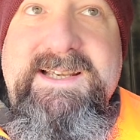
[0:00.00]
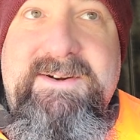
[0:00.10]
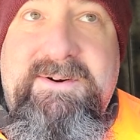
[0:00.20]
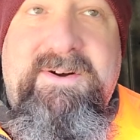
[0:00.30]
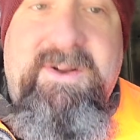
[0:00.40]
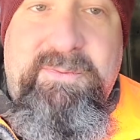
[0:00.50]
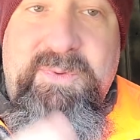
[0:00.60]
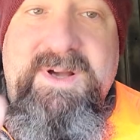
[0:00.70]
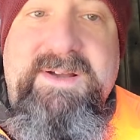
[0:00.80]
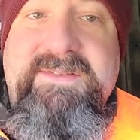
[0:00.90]
or all it
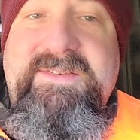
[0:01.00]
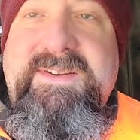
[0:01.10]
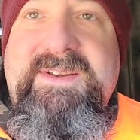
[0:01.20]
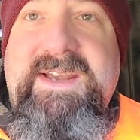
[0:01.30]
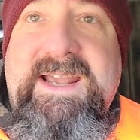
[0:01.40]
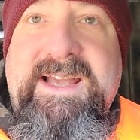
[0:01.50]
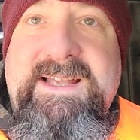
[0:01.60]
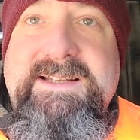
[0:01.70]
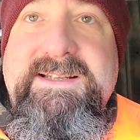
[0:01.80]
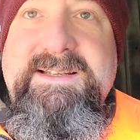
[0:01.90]
was,
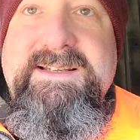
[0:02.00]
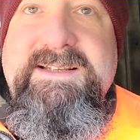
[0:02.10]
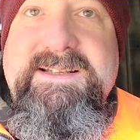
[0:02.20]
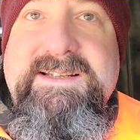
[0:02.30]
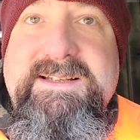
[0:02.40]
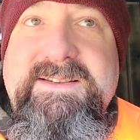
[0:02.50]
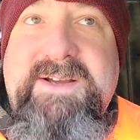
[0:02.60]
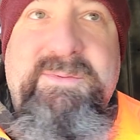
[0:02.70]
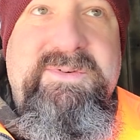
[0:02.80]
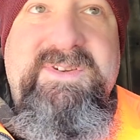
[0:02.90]
and
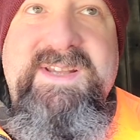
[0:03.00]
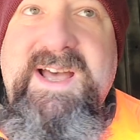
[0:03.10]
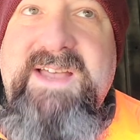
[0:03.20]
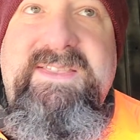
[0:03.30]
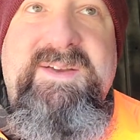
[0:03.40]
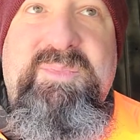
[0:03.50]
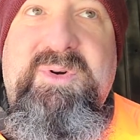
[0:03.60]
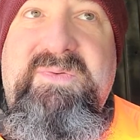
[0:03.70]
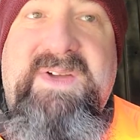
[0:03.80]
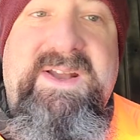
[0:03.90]
there was nothing
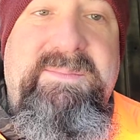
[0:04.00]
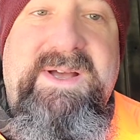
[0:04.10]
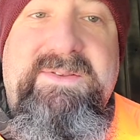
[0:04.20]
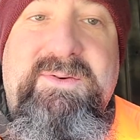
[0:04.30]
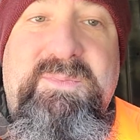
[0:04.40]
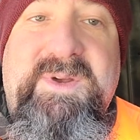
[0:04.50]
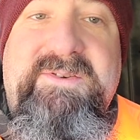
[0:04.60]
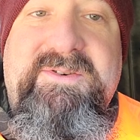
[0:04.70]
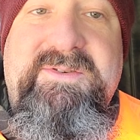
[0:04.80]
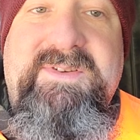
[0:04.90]
profound about those
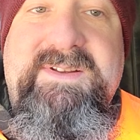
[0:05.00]
pictures.